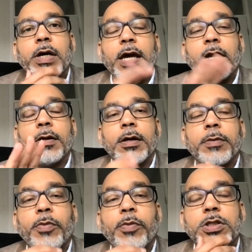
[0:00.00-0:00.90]
Again,
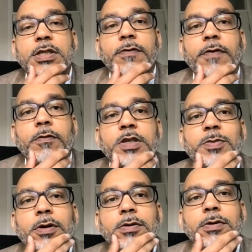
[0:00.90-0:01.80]
apologies if I've
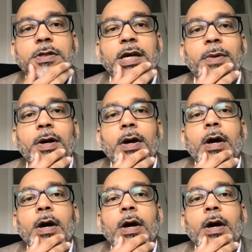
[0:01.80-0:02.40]
mispronounced the name.